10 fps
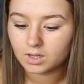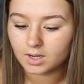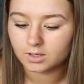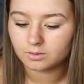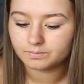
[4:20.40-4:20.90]

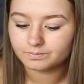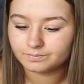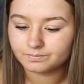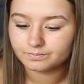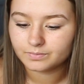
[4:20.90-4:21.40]
hang on.
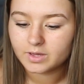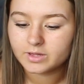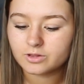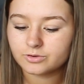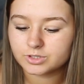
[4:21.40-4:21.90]

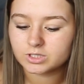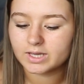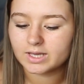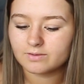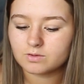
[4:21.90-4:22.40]
So it just
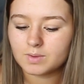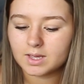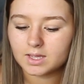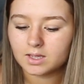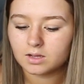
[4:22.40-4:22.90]
like gives
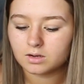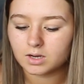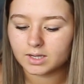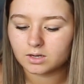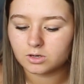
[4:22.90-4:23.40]
me
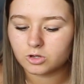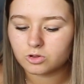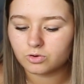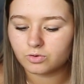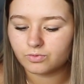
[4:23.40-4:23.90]
like
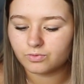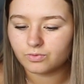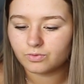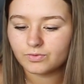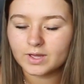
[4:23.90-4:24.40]
loads of
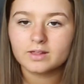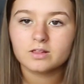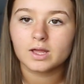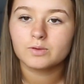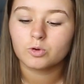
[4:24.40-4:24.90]

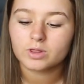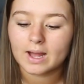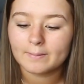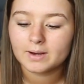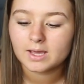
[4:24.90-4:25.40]
things like what's
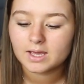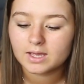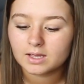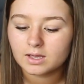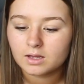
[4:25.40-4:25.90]

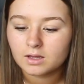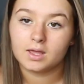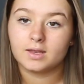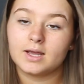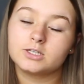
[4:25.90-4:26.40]
happening,
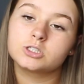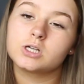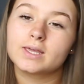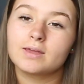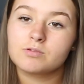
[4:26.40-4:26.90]
and yeah, it just
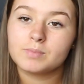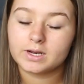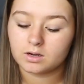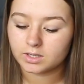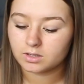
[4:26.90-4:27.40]
like gives me
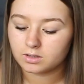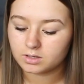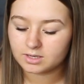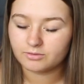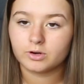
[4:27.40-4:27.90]
like
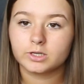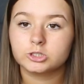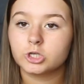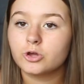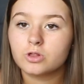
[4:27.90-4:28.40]
different like
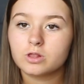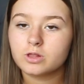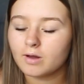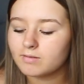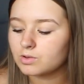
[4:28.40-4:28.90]
shows and
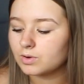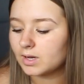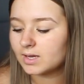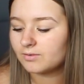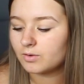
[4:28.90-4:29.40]
stuff. So
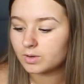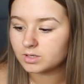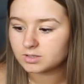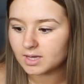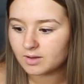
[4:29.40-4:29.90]
like if I
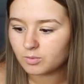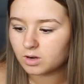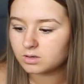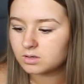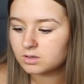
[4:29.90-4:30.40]
wanted to get
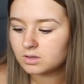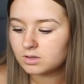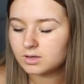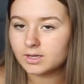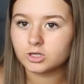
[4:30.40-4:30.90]
one,
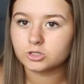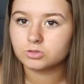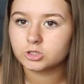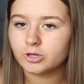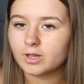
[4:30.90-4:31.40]
like go to
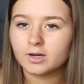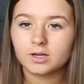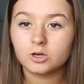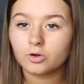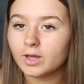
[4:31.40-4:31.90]
a show, then I
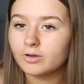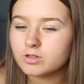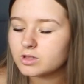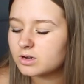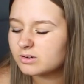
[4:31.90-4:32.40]
can look on here
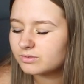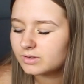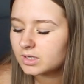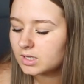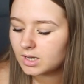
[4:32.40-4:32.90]
and stuff.
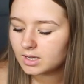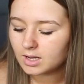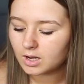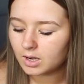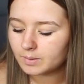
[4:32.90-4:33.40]

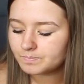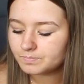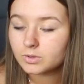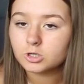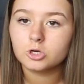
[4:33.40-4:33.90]

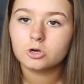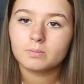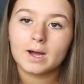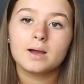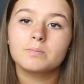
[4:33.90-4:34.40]
Google
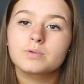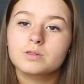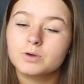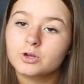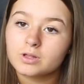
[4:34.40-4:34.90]
Maps,
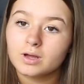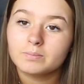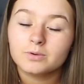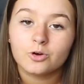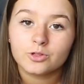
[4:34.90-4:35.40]
because
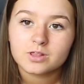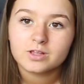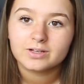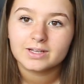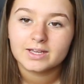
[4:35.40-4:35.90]
I'm
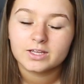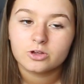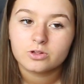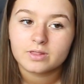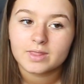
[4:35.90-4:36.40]
constantly
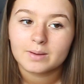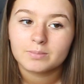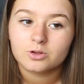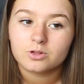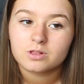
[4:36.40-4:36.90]
using that
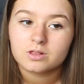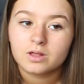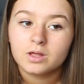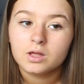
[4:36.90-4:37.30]
because